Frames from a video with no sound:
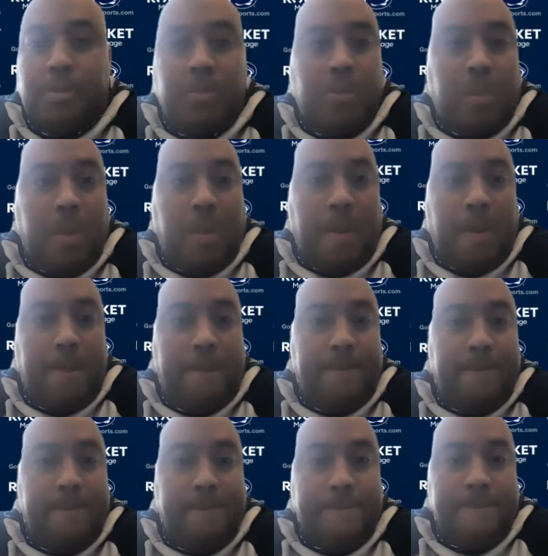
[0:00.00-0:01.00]
Coach,
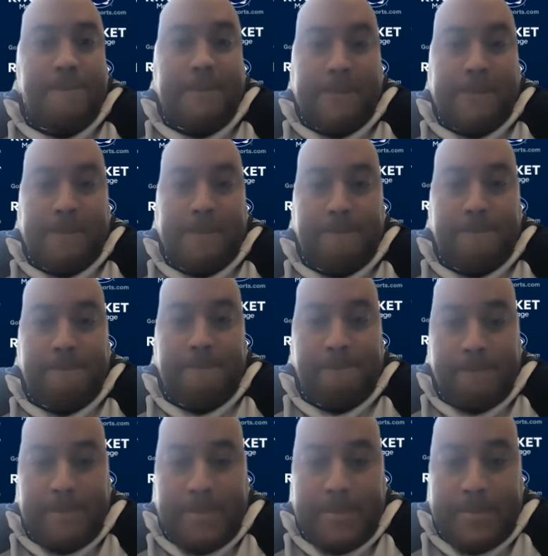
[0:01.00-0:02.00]
I
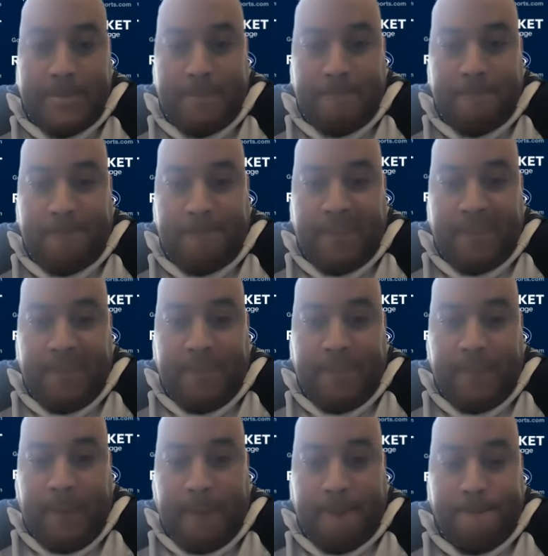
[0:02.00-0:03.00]
asked the players this
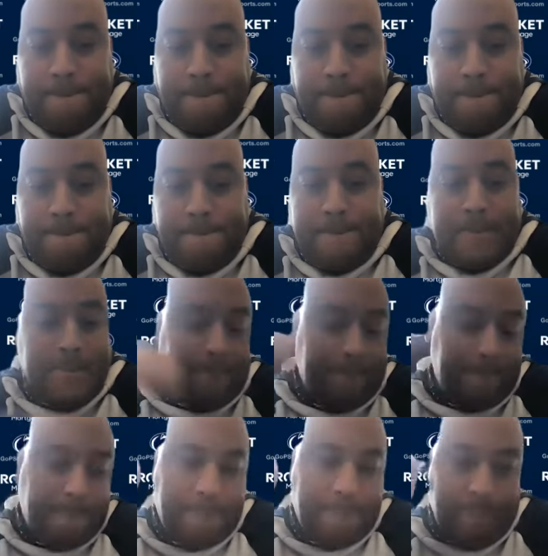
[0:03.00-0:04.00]
last week if the